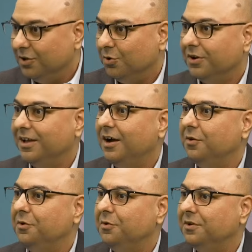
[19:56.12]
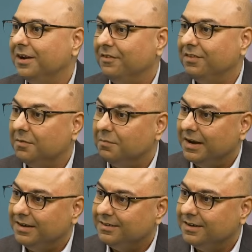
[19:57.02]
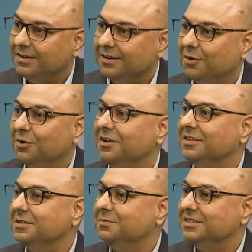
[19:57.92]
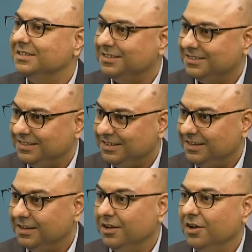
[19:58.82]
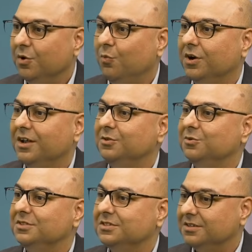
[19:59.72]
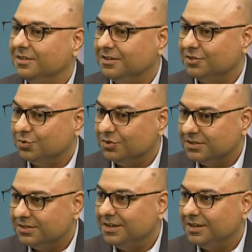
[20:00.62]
Okay, how do you drive that mindset around customer centricity? What are those resources